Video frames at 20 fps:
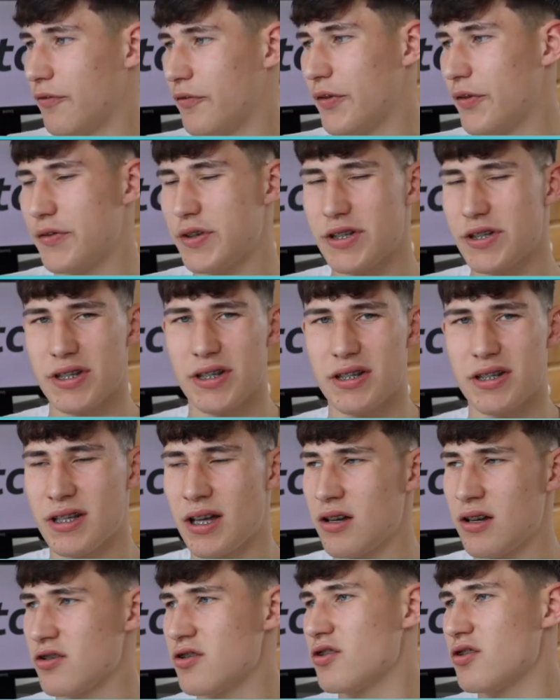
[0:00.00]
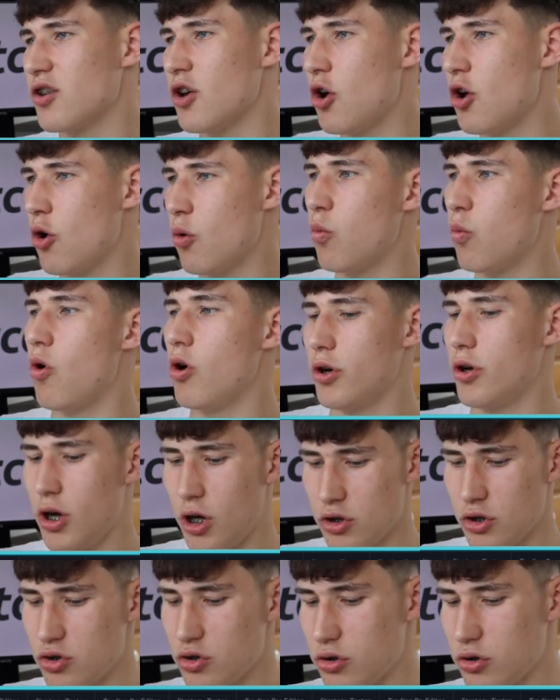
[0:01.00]

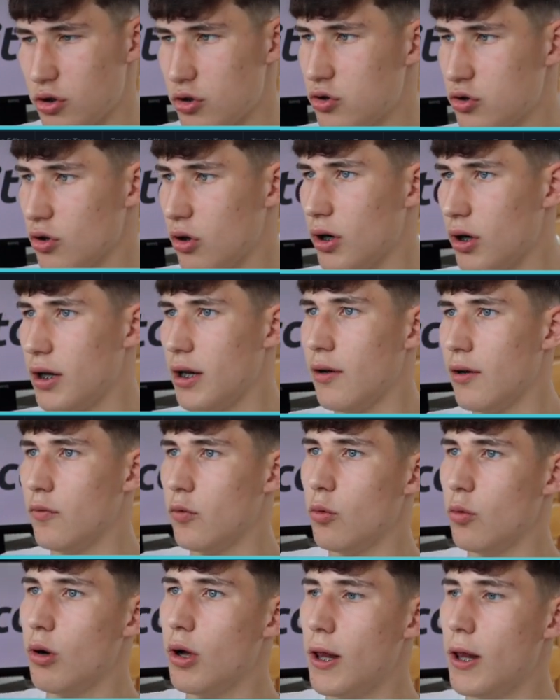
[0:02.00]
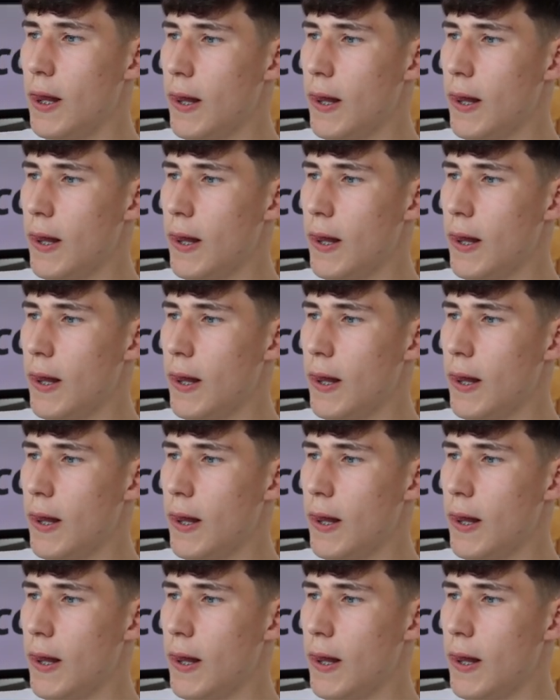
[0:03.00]
$56,100 level.